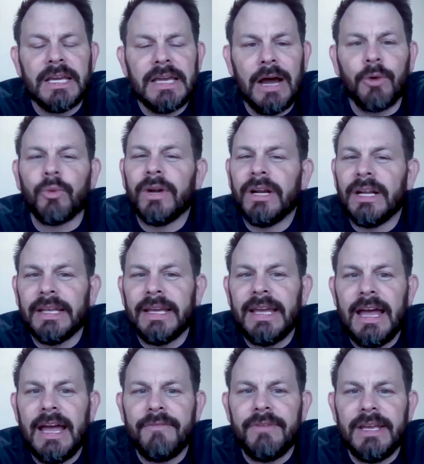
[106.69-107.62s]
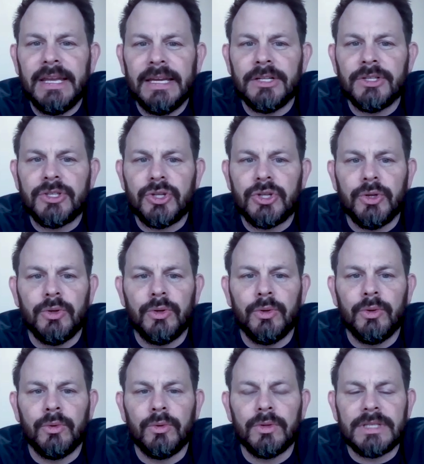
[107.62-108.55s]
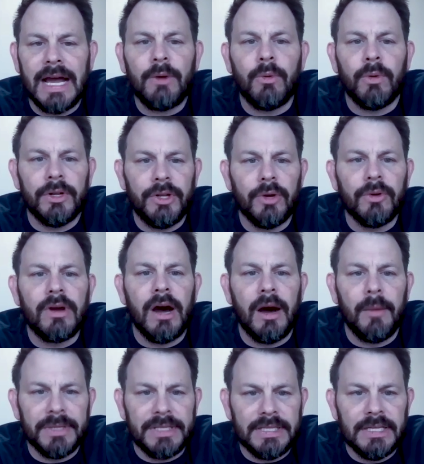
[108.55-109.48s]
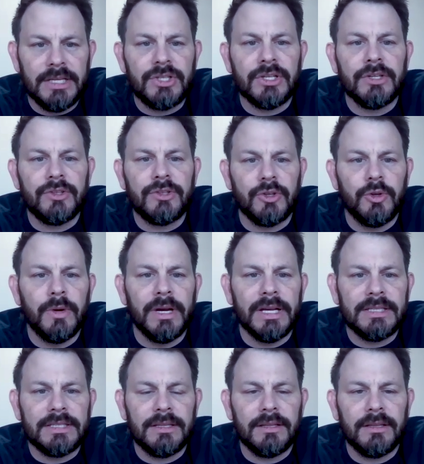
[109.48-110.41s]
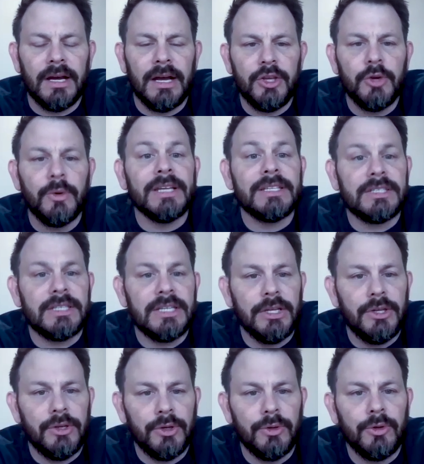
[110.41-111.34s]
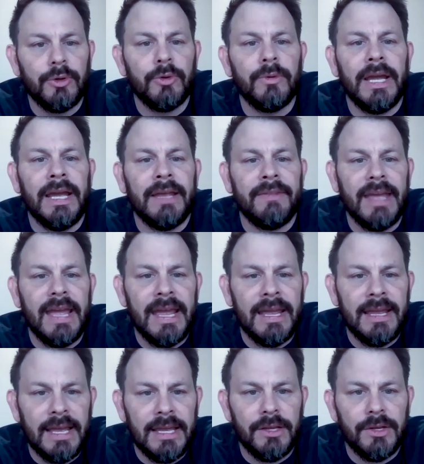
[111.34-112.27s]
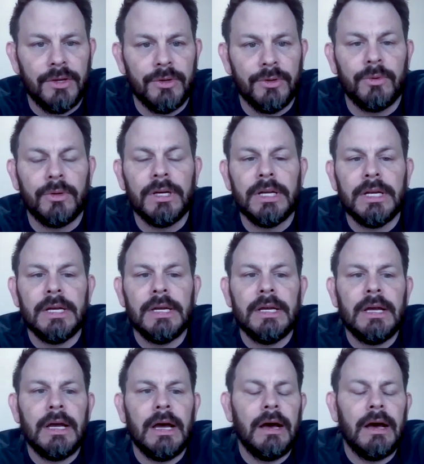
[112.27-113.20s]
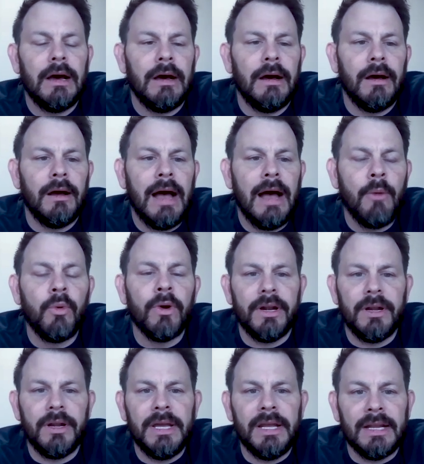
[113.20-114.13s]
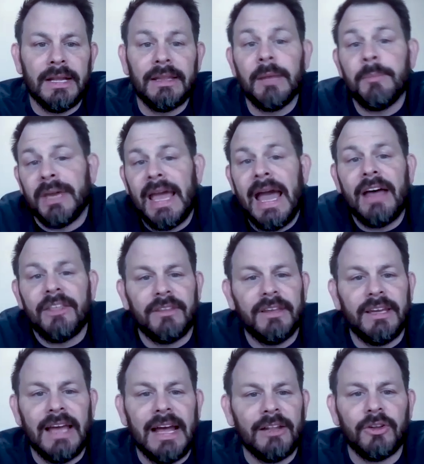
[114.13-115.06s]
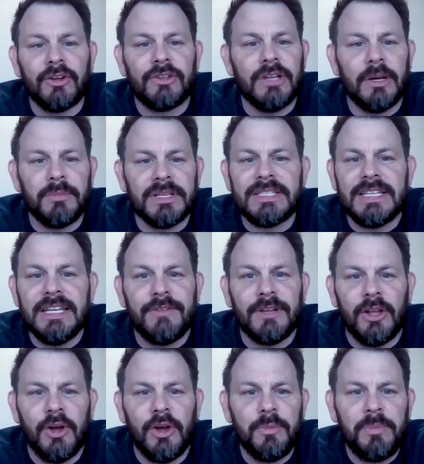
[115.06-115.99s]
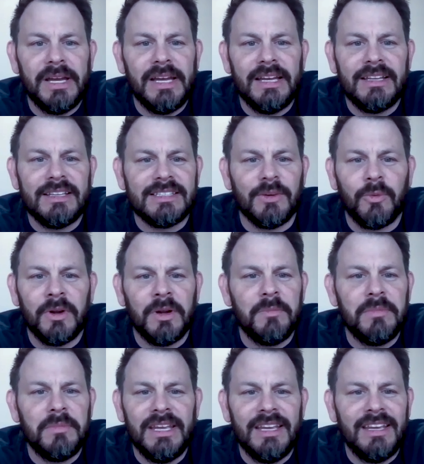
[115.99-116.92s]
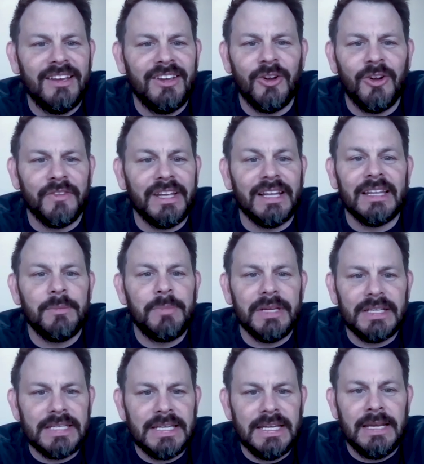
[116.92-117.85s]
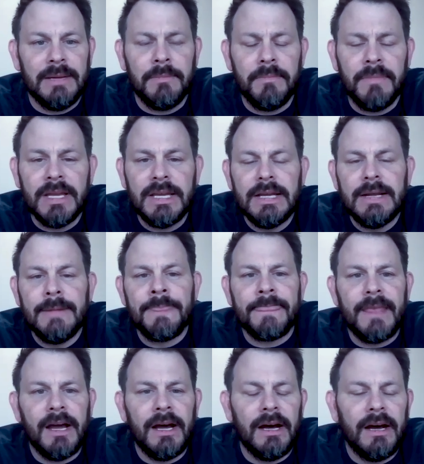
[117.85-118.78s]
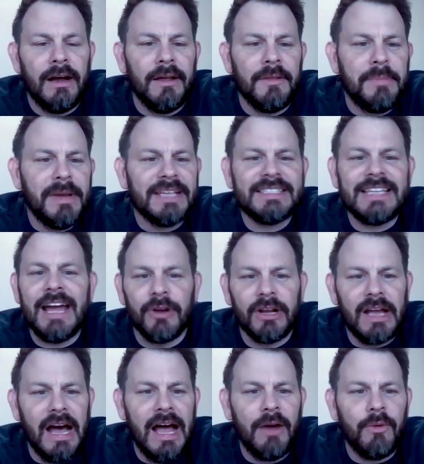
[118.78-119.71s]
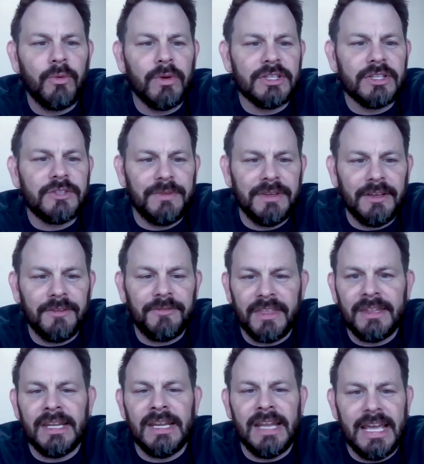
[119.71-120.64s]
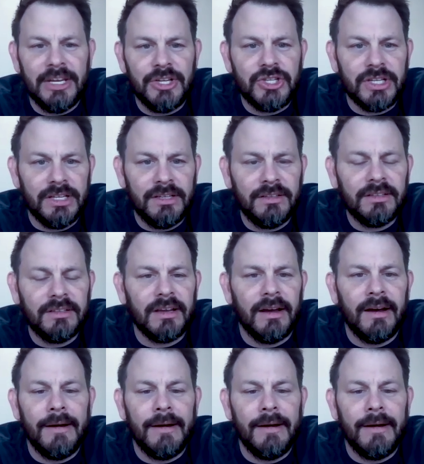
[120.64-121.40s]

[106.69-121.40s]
Got really heavy into Taekwondo competitions, the USTU and the AAU. I wanted to be an Olympic athlete. I looked up to Steven Lopez and wanted to be on the Olympic team. Best I ever got was 5th in the nation.